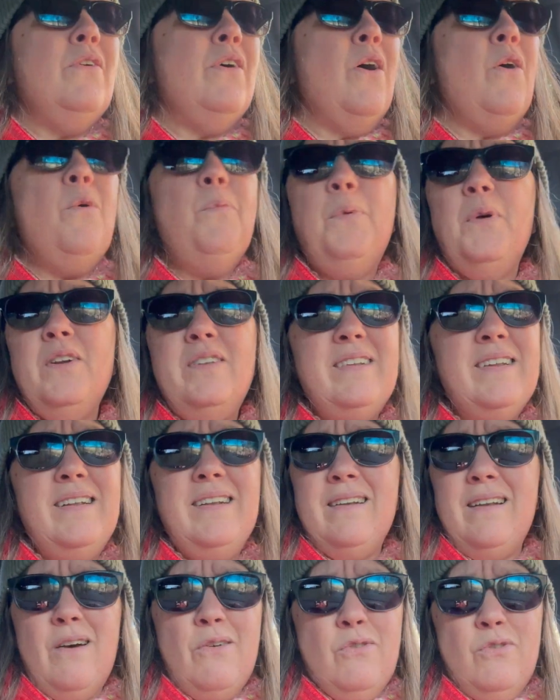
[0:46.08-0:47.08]
Oprah
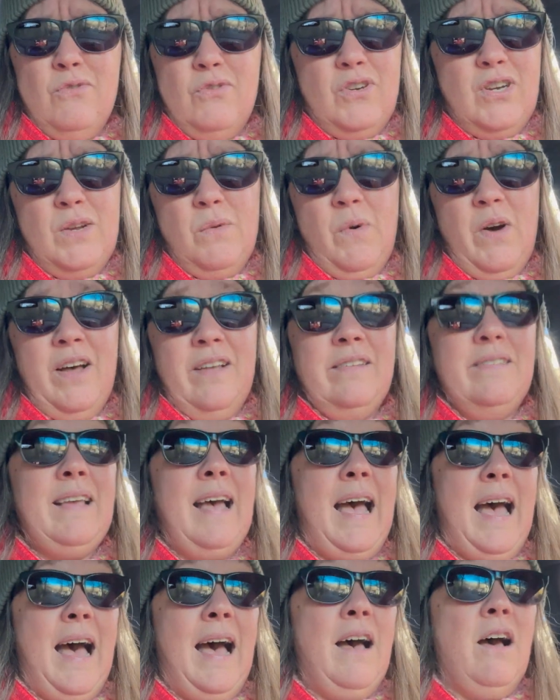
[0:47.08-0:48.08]
didn't know who she was
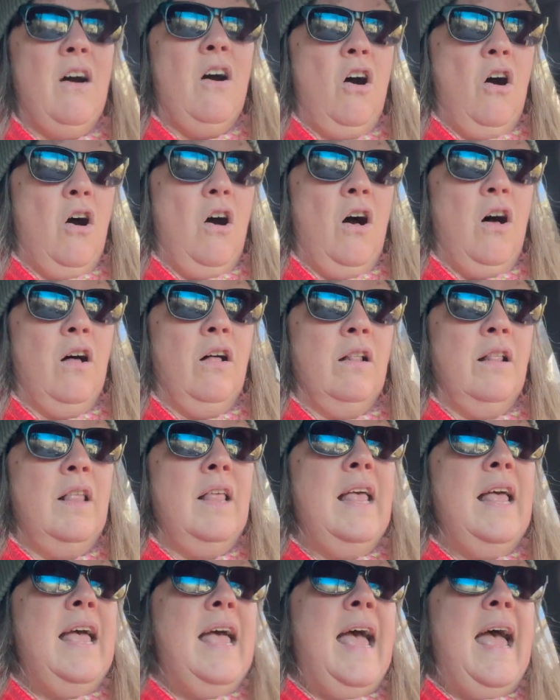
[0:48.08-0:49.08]
at all.
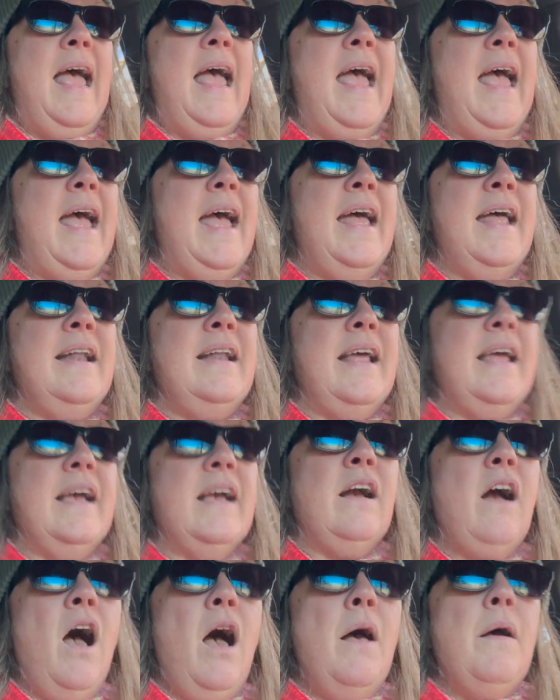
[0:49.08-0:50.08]
And it
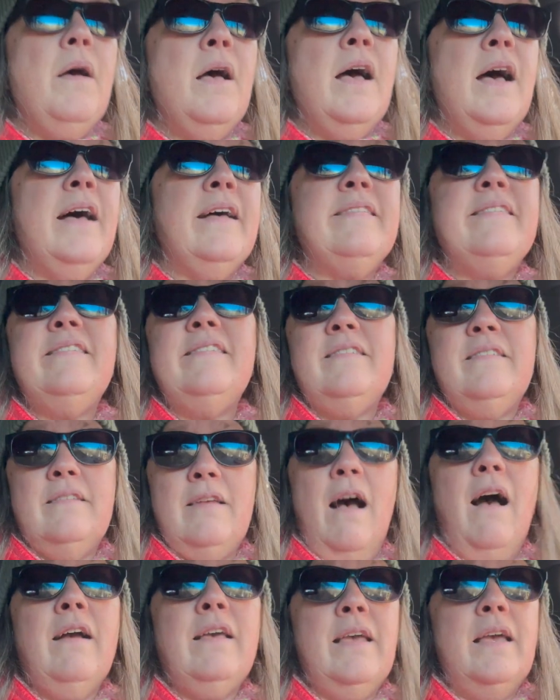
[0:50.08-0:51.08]
got us
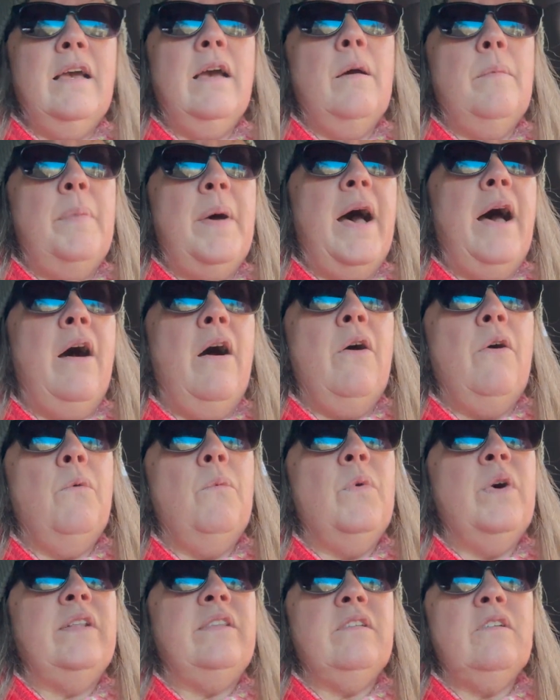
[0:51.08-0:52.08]
talking about
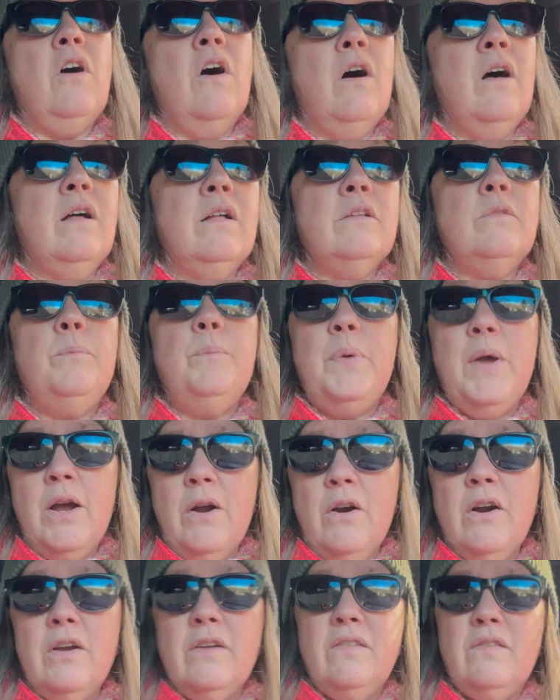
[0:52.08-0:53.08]
what's called
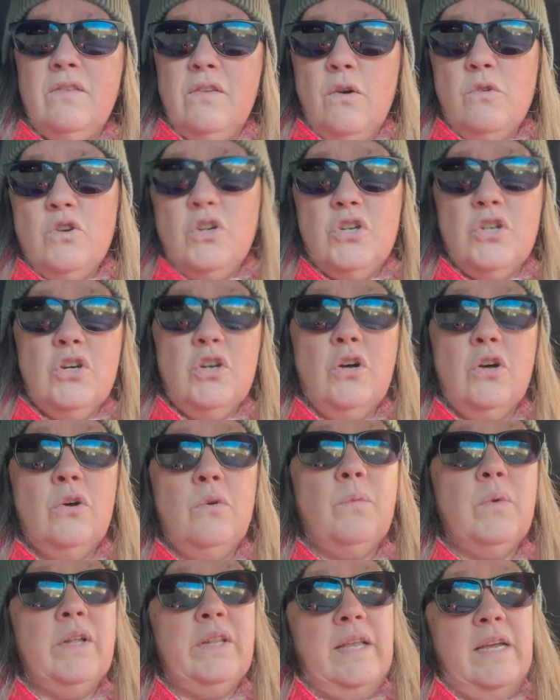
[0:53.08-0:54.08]

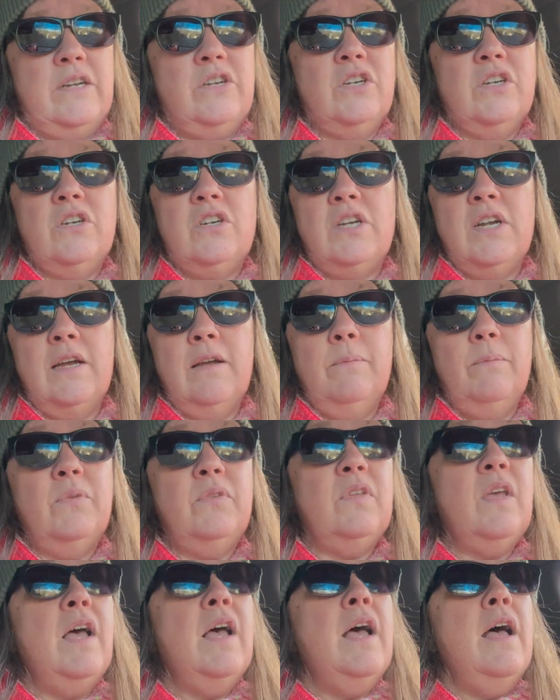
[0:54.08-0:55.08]
parasocial
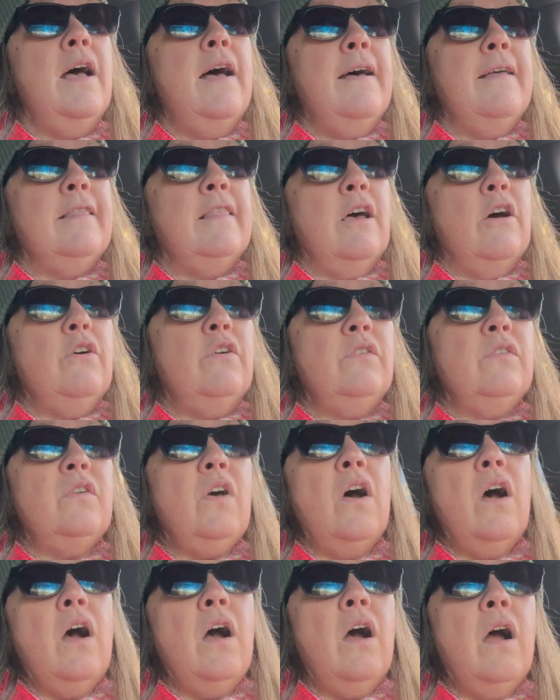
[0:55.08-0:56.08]
relationships. Those
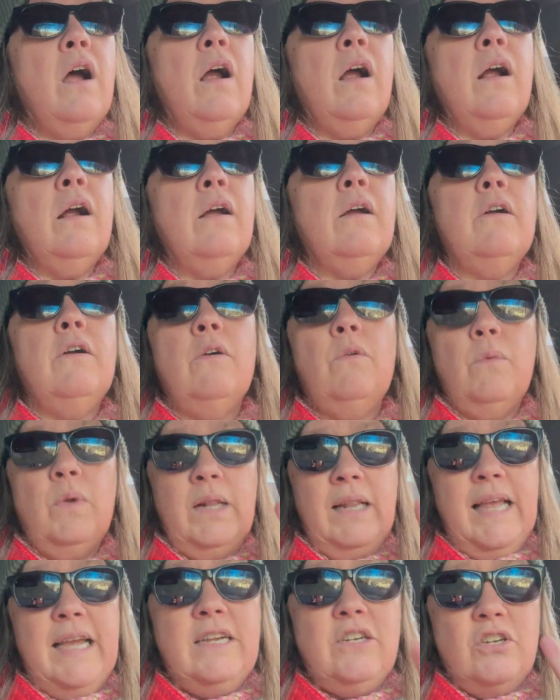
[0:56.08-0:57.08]
are
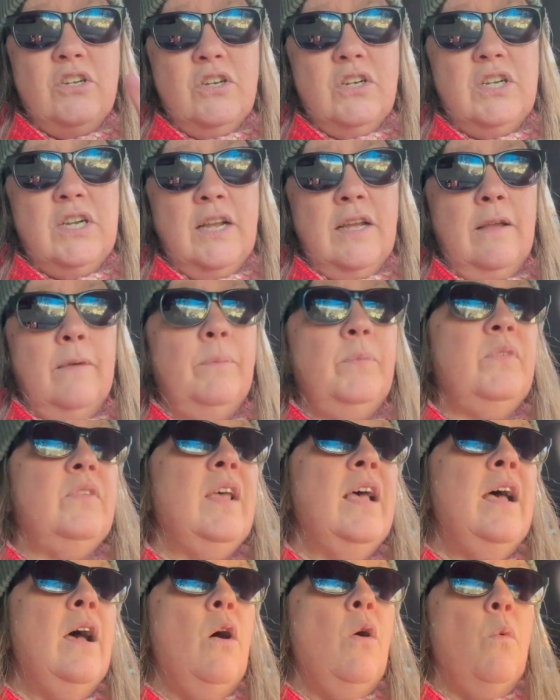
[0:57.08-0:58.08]
relationships
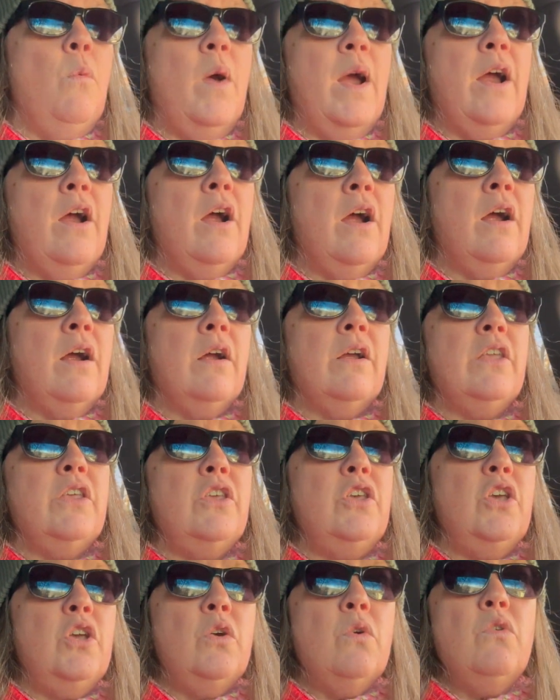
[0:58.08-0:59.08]
where
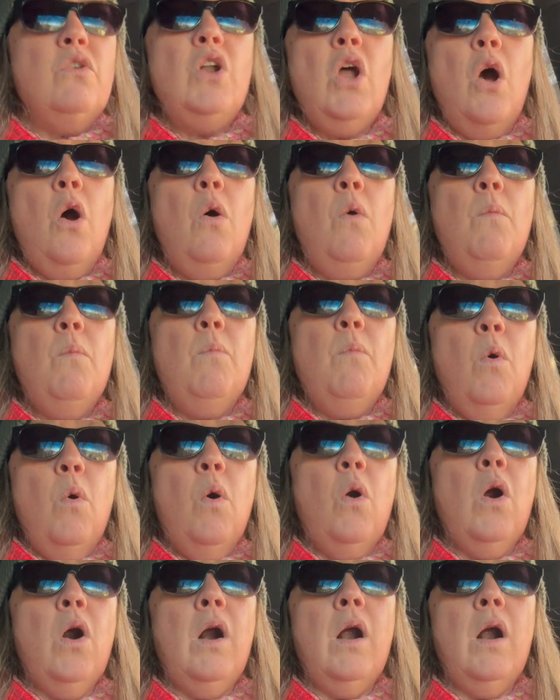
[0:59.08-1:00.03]
you know more